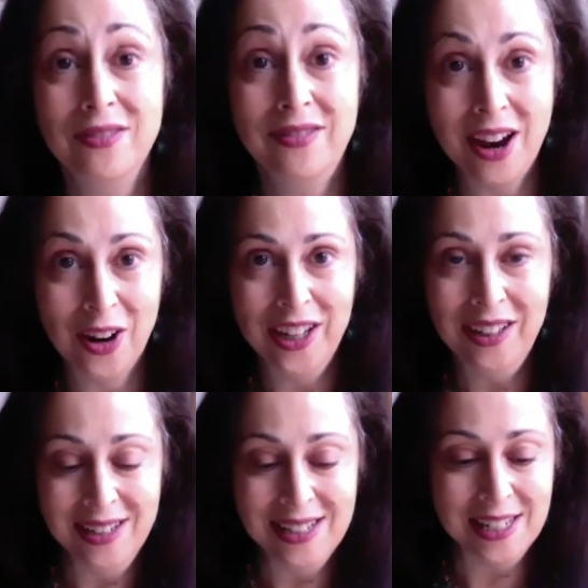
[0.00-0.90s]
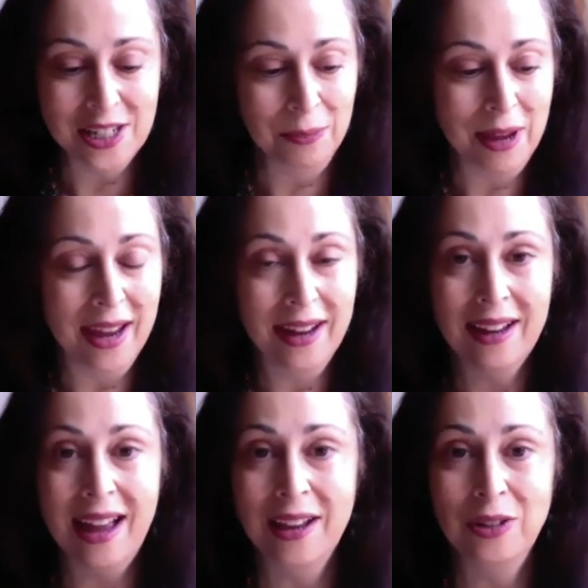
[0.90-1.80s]
very easy to make,
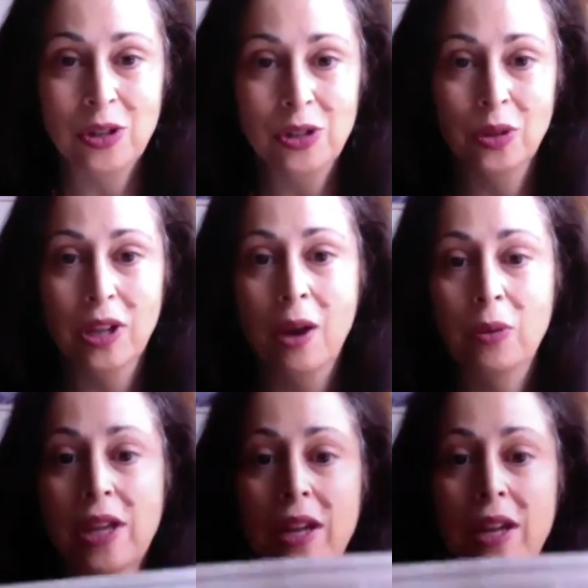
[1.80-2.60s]
and you can do a lot with it,